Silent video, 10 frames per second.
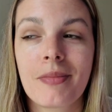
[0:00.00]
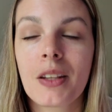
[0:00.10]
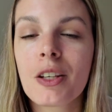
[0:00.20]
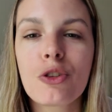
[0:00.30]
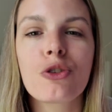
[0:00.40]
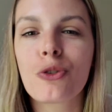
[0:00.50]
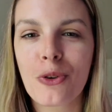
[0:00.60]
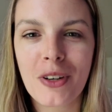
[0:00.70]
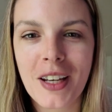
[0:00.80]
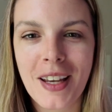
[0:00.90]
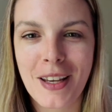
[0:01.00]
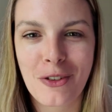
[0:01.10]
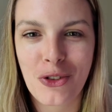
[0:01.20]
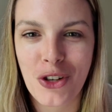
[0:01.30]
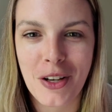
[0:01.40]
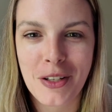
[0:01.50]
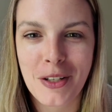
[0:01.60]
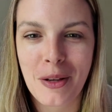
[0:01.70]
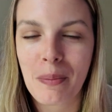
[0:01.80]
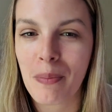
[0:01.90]
This story is
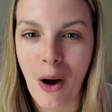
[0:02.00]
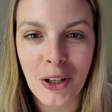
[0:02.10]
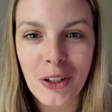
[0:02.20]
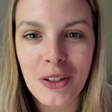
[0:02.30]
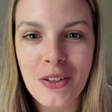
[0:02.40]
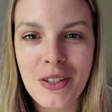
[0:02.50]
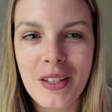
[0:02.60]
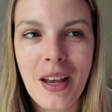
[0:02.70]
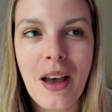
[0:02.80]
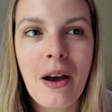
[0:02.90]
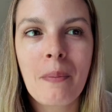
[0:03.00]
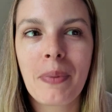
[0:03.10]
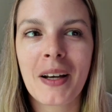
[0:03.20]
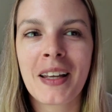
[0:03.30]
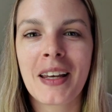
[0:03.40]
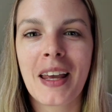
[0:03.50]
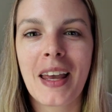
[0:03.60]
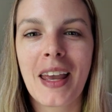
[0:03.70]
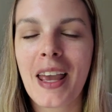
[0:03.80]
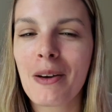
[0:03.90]
just bonkers, but
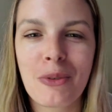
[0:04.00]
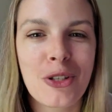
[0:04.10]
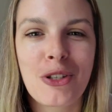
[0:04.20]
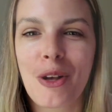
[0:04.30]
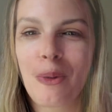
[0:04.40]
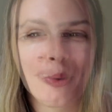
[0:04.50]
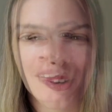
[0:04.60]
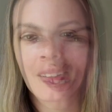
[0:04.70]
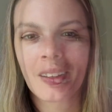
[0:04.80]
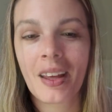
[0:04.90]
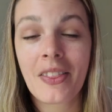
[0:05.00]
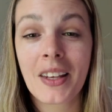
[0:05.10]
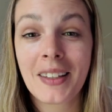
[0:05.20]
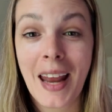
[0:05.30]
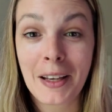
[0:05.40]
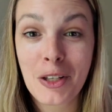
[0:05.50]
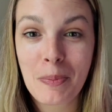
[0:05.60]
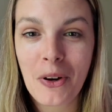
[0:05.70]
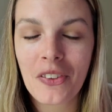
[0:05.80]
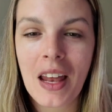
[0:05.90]
it was so worth it. The next
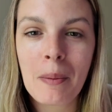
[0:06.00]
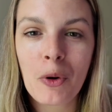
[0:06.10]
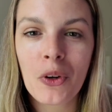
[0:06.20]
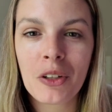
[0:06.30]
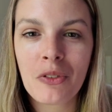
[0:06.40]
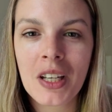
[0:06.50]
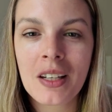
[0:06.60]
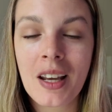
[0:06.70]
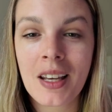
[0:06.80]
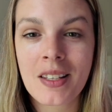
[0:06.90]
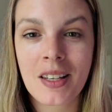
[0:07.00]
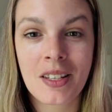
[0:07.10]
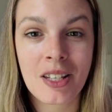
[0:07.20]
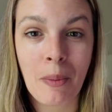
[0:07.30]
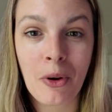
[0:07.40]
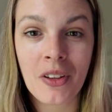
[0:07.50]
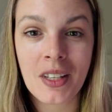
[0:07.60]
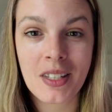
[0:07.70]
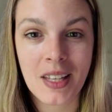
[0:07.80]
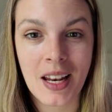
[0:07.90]
book that I'm going to read is Summer in the
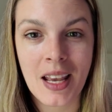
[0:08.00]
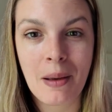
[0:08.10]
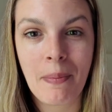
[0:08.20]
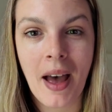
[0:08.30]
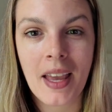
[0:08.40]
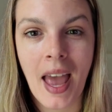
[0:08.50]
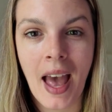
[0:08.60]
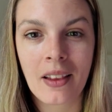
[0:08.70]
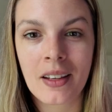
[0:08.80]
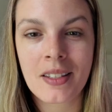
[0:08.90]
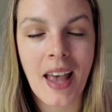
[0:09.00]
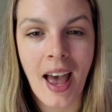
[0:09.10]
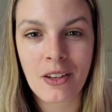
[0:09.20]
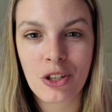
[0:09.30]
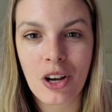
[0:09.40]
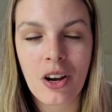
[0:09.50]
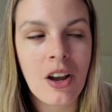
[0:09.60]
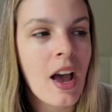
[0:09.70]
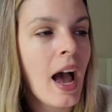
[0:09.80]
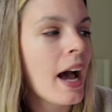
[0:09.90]
City by Alex Astor.
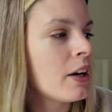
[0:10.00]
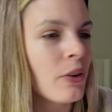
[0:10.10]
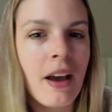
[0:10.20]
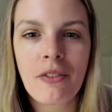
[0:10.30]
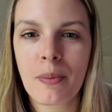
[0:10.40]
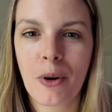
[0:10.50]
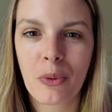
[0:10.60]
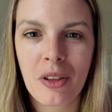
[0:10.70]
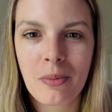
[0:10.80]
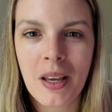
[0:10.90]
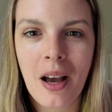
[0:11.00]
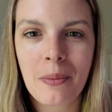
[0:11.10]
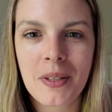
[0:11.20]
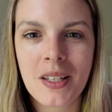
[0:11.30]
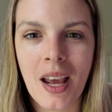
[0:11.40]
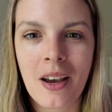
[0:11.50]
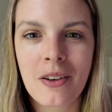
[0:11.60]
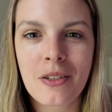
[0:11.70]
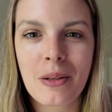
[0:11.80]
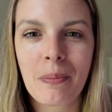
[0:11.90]
I don't have the book with me
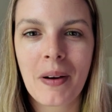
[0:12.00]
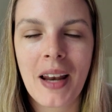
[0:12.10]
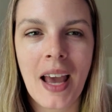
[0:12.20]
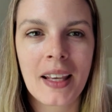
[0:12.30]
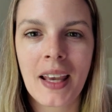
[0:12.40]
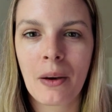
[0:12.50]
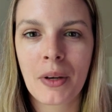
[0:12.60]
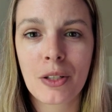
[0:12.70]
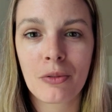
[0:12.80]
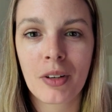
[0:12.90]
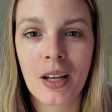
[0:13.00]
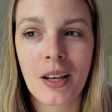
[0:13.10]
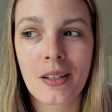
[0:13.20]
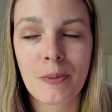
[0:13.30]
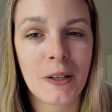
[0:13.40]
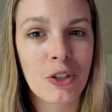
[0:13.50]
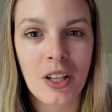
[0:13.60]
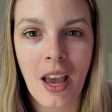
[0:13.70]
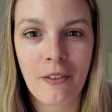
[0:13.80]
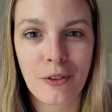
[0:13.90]
upstairs, but I can't wait to read it,
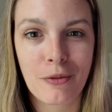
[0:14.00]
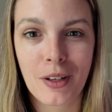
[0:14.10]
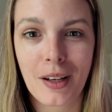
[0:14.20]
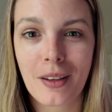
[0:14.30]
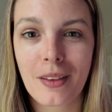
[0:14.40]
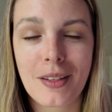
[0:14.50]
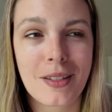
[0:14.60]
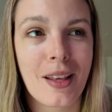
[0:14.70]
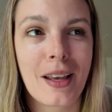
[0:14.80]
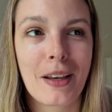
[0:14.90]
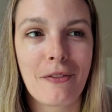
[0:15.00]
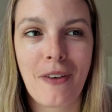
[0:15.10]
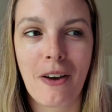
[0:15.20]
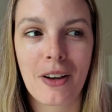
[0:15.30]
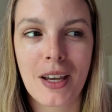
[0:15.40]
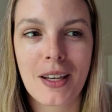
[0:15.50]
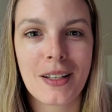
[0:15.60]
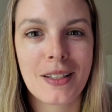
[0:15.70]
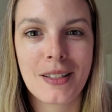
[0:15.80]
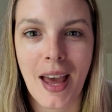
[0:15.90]
especially after reading this like very
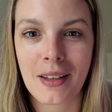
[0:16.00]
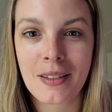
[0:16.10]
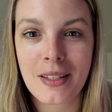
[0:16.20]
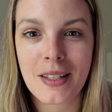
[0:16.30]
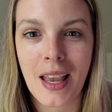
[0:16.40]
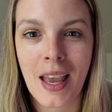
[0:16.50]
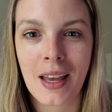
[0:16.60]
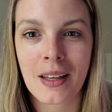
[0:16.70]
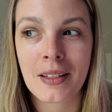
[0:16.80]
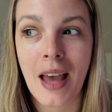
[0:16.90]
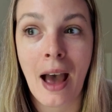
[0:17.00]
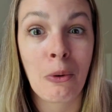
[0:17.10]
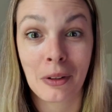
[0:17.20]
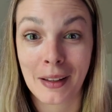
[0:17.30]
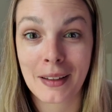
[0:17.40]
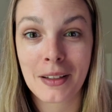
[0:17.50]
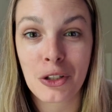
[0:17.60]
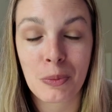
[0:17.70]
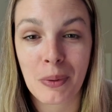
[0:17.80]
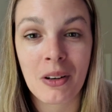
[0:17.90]
dense and
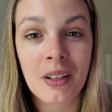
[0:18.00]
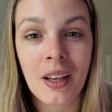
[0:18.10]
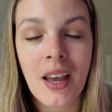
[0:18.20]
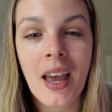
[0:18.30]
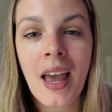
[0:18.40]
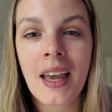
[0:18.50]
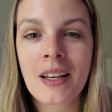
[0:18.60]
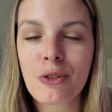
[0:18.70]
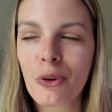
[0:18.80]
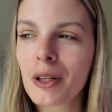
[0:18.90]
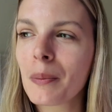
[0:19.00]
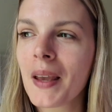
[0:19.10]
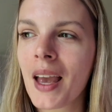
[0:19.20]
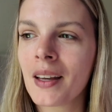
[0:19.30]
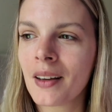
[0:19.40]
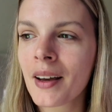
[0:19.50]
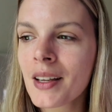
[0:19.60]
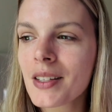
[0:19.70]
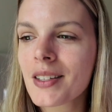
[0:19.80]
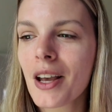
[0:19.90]
outlandish book. It is going to be a
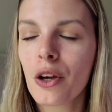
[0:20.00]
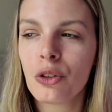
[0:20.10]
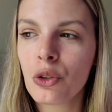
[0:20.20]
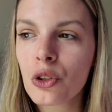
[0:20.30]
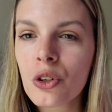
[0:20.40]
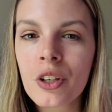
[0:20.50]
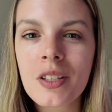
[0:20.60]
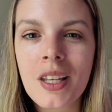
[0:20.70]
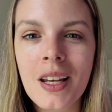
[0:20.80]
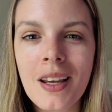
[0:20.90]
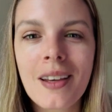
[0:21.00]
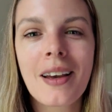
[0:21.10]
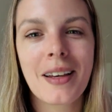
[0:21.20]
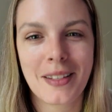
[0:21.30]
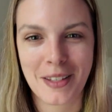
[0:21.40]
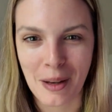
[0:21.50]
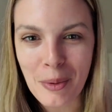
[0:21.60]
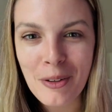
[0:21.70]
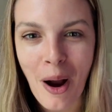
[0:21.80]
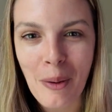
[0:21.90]
nice New York City
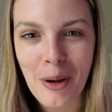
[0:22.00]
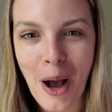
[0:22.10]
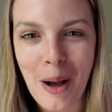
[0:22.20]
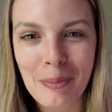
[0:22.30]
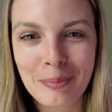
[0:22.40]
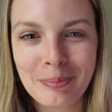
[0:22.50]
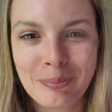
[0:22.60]
summer rom-com.